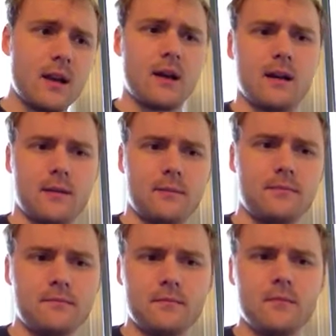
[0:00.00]

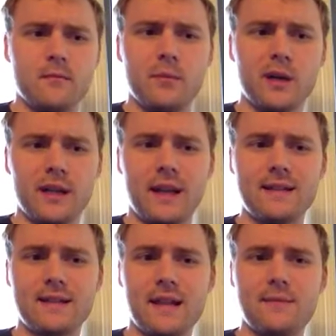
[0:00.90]
But
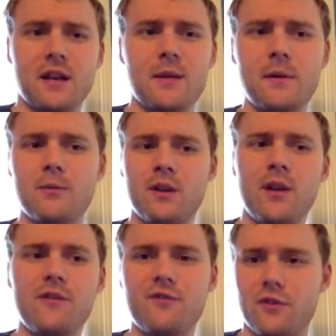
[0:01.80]
at the same time, I want to
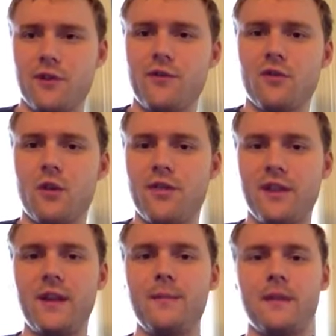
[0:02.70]
go for an overall
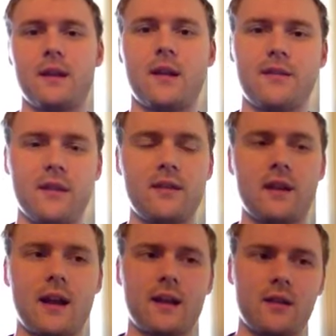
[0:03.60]
theme that I think
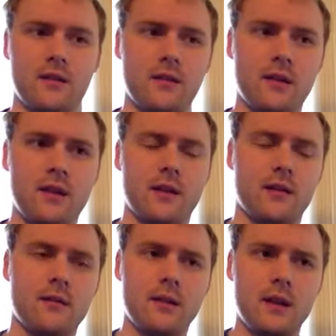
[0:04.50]
that I can,
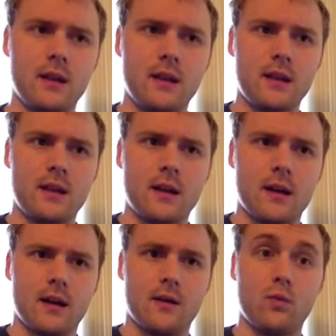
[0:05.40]

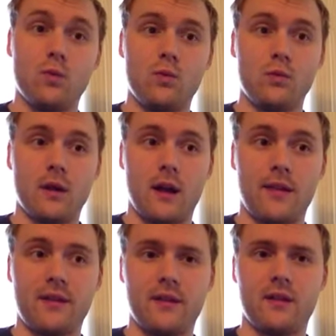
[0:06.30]
I
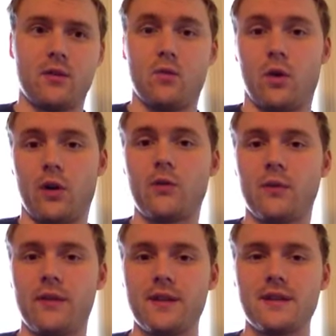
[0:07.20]
think that'll work
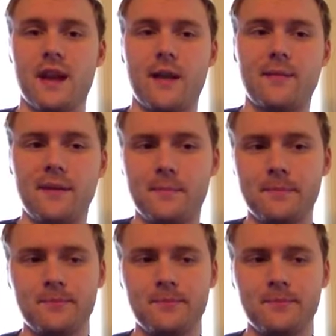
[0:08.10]
with this cabinet.